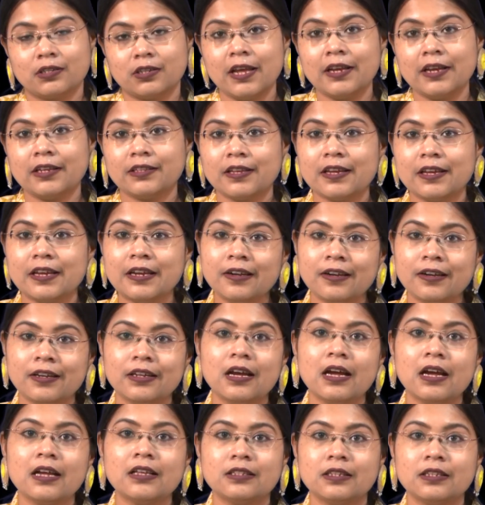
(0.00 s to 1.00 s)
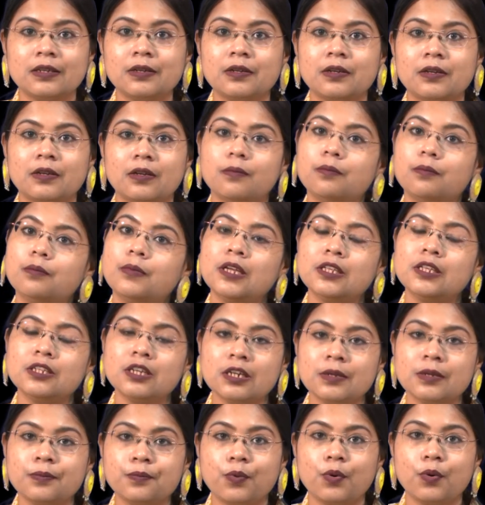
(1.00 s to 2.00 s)
like say India is a major
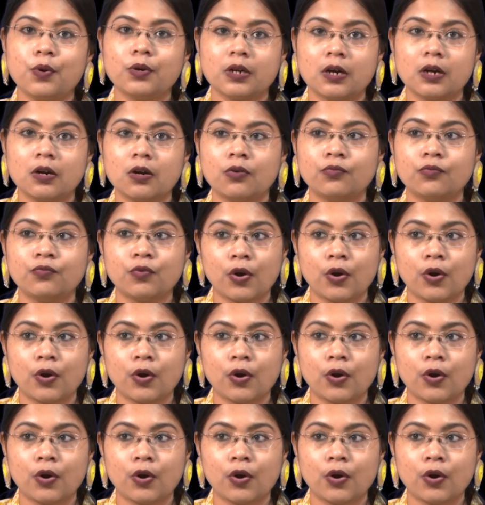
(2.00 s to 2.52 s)
importer of